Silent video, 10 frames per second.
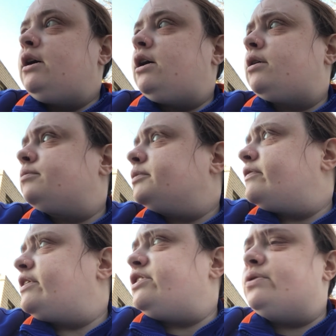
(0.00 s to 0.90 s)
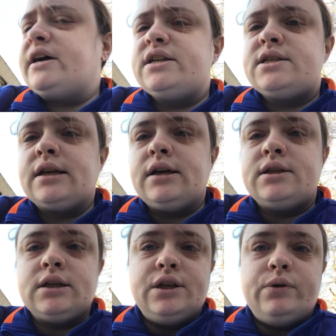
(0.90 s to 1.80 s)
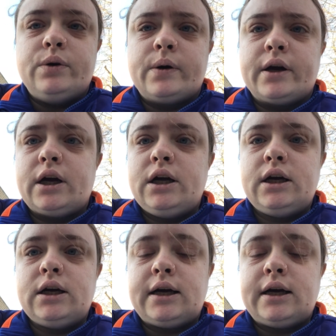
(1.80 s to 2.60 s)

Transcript: Um, living in the United States, in New York,